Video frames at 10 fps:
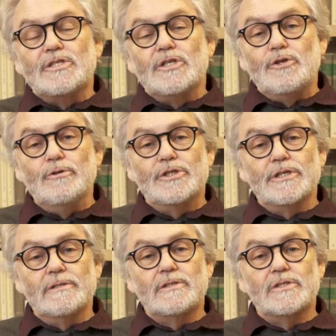
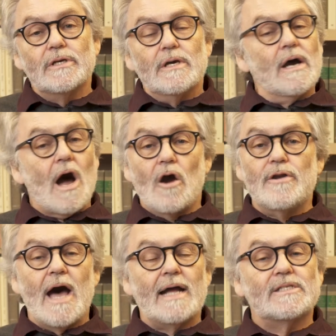institutions
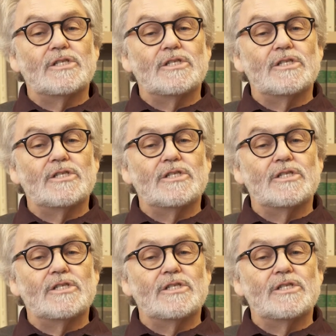are not